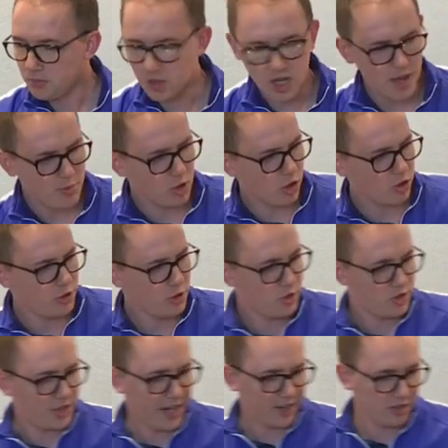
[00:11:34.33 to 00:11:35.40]
You can also do
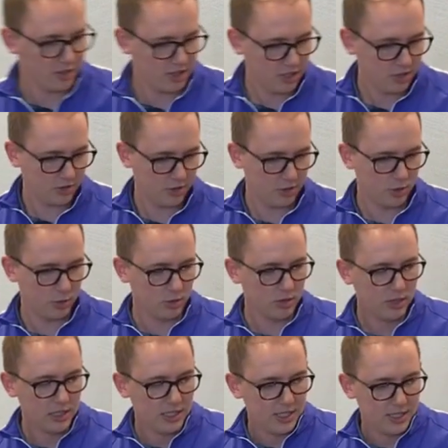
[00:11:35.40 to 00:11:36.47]
stash cooking. It's really
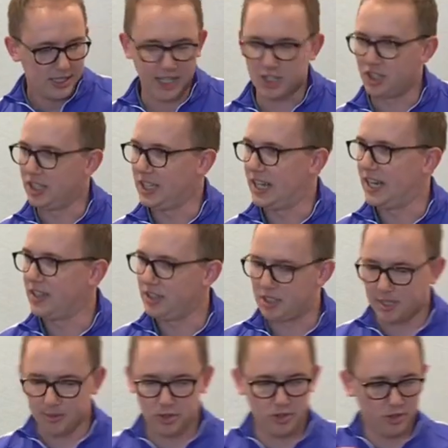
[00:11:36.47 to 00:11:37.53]
cool. Actually, it
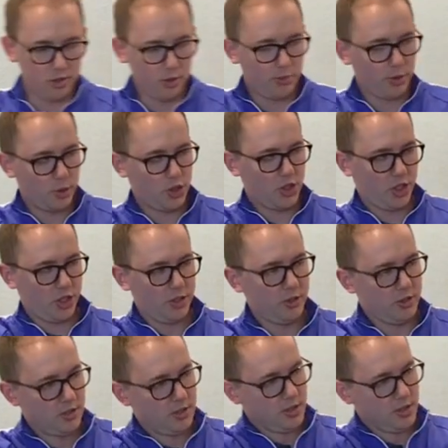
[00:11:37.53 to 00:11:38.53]
comes with this little brochure,